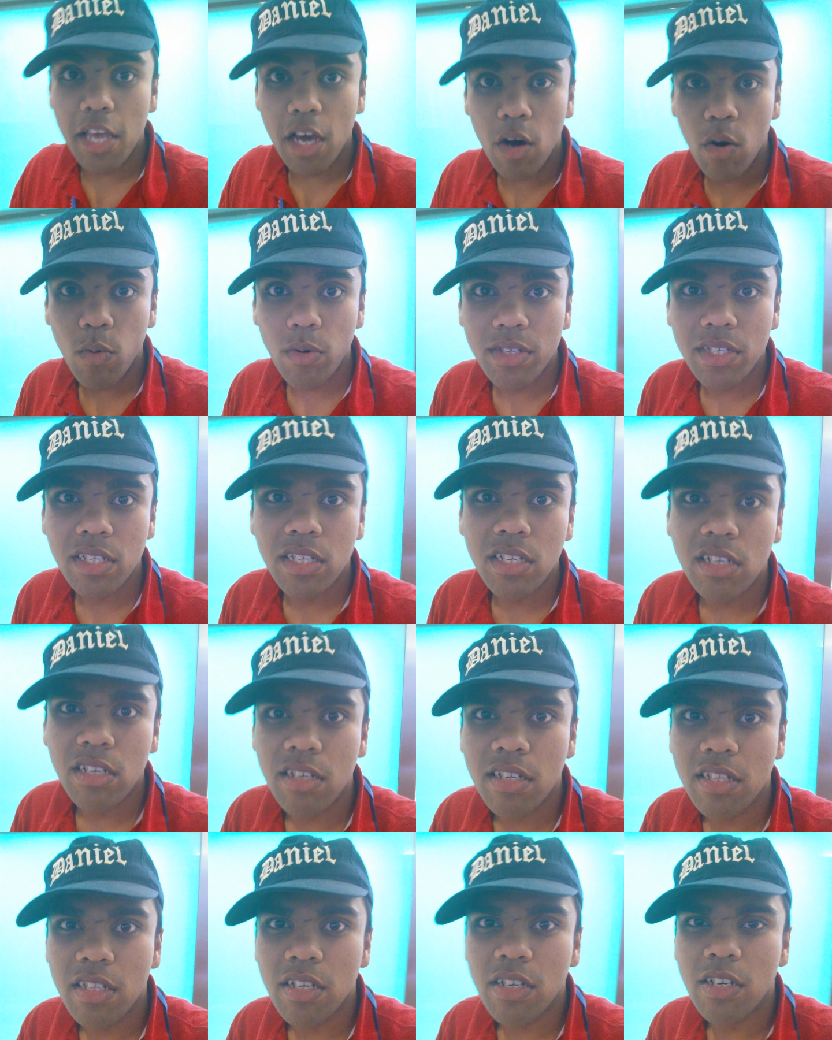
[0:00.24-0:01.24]
Yo, what's
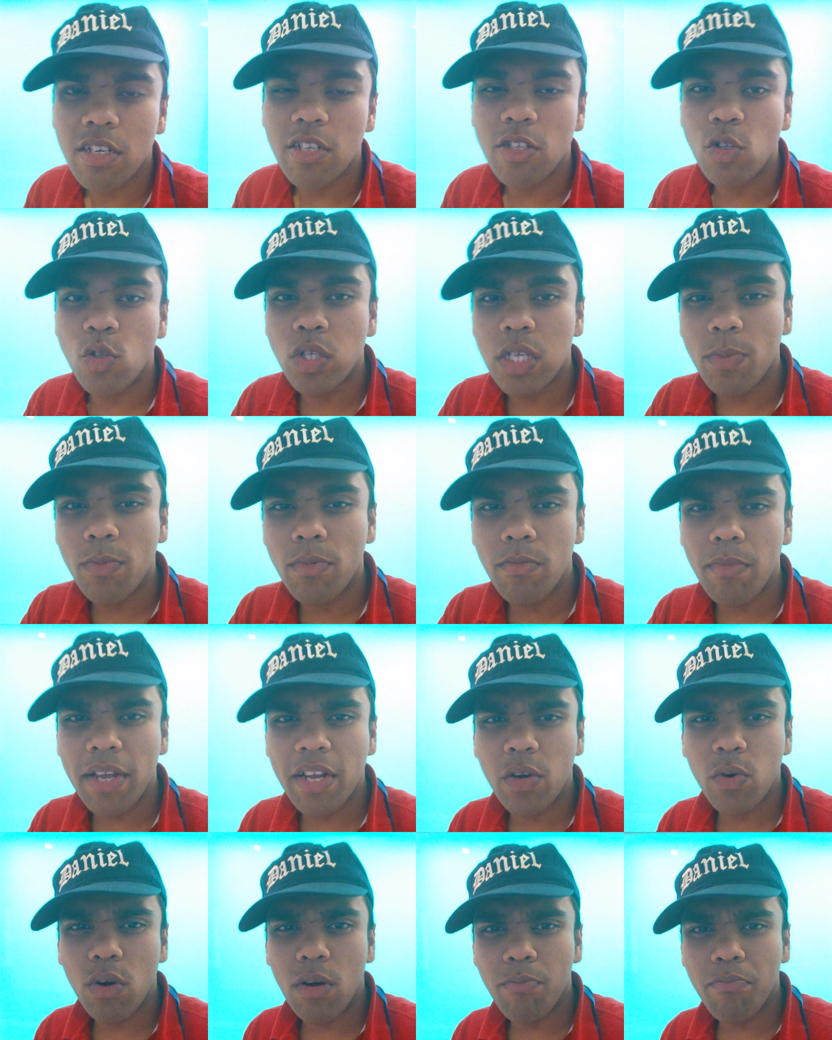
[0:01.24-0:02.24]
good in the hood?
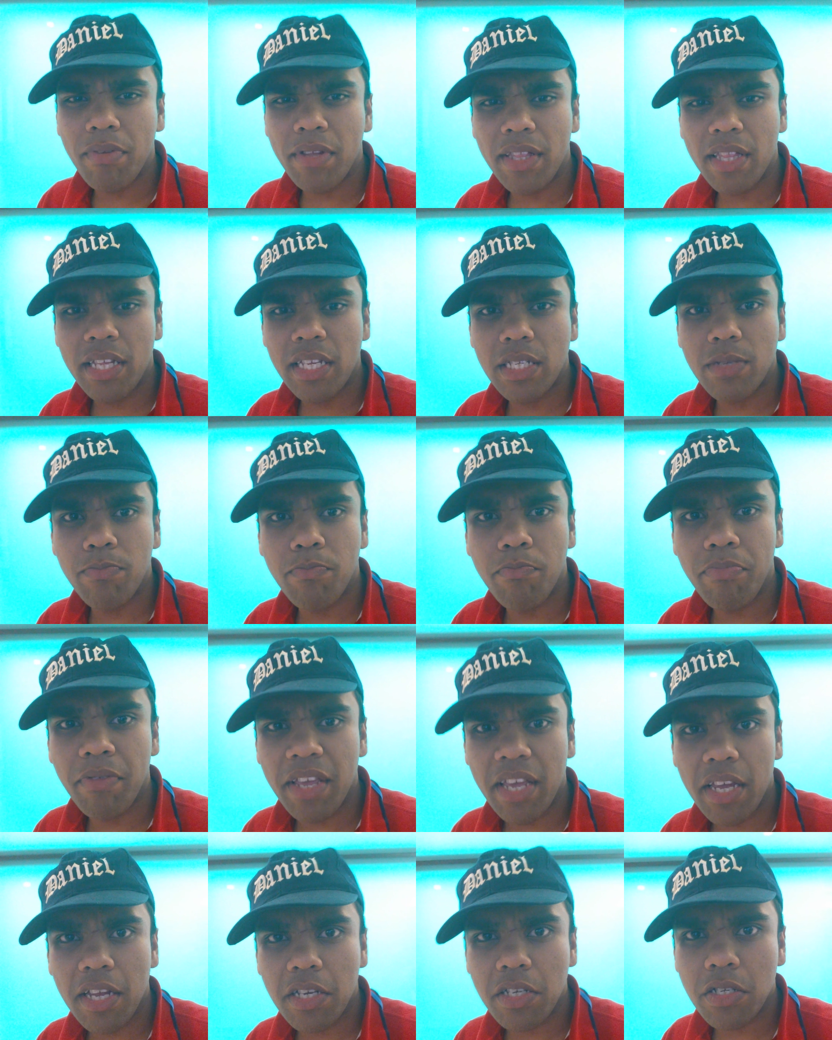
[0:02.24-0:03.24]
Troublemaker up in this
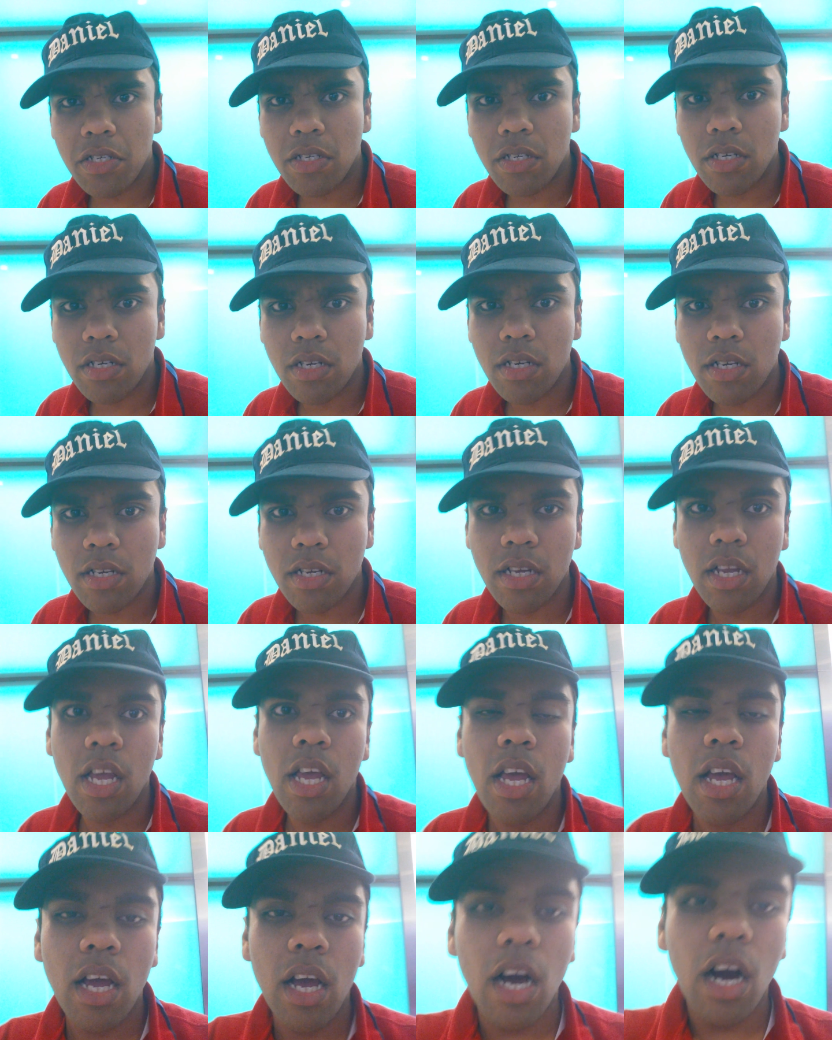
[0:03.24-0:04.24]
bitch.
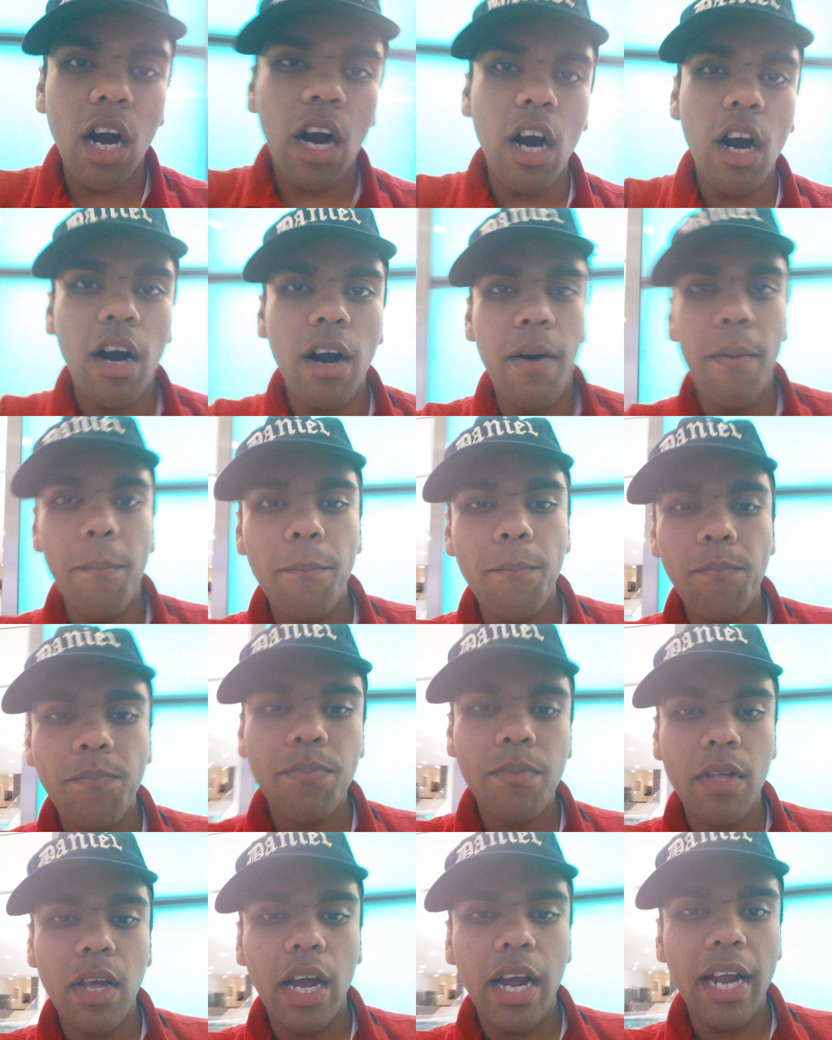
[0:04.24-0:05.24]
Um,
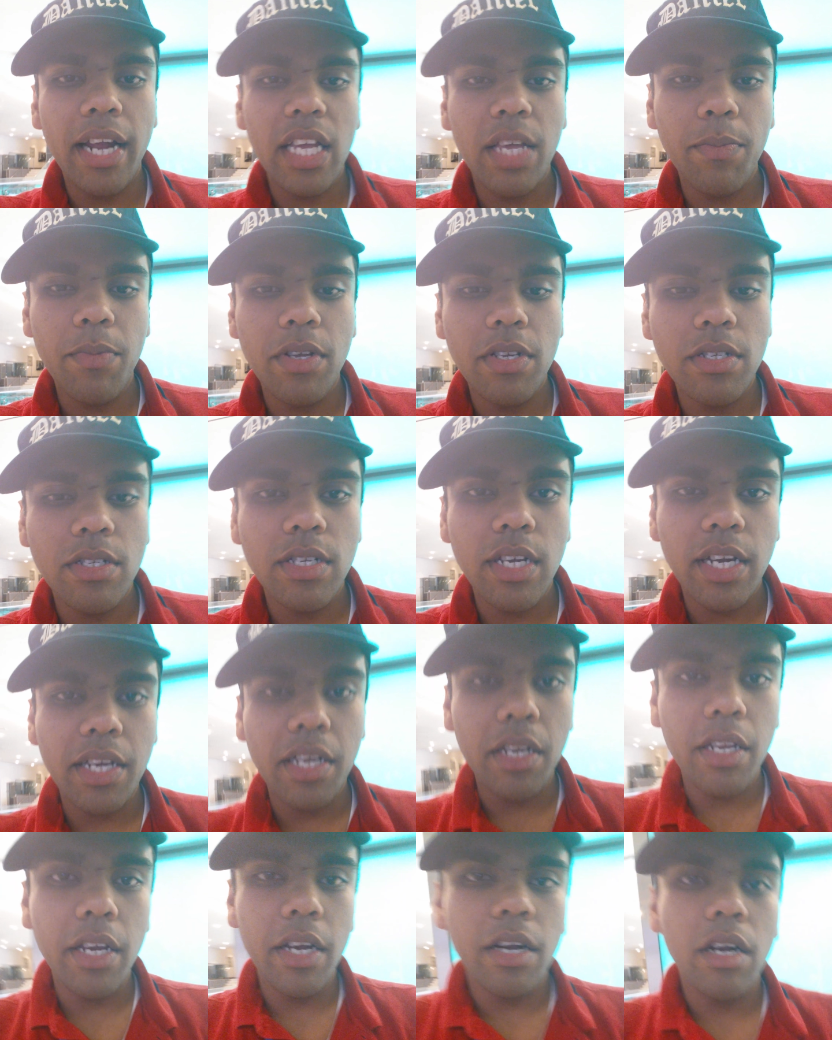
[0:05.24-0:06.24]
alright, give me a
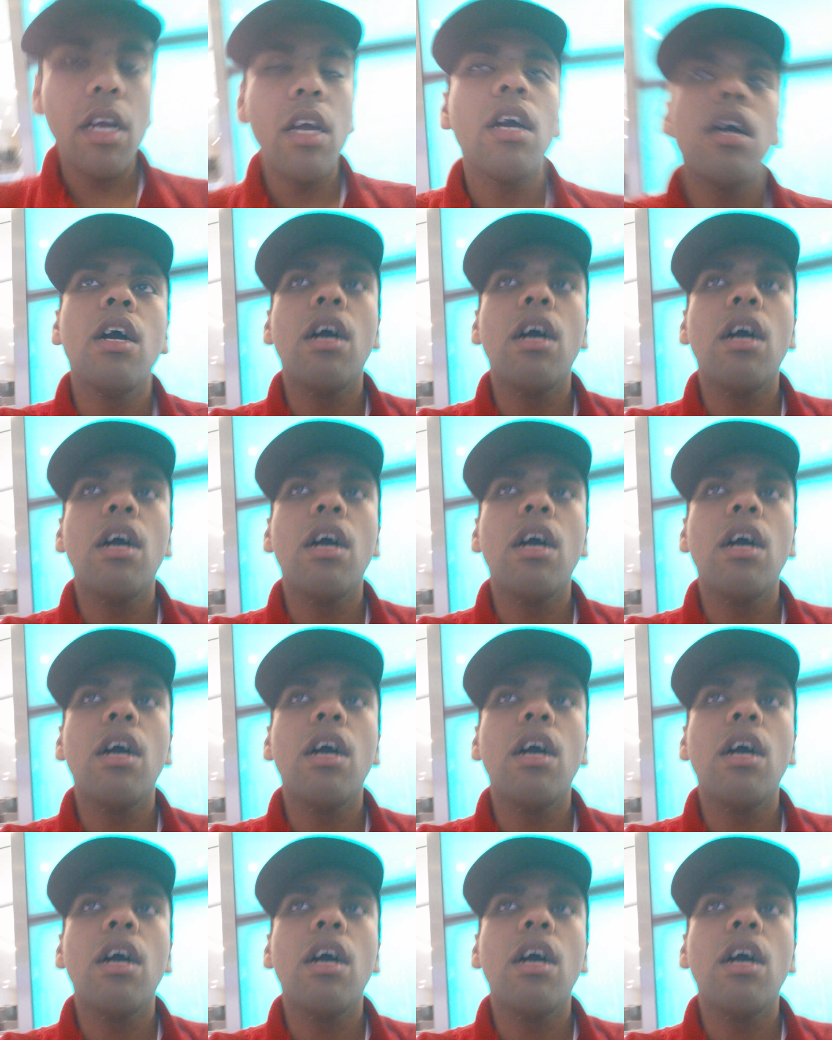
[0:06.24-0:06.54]
second here.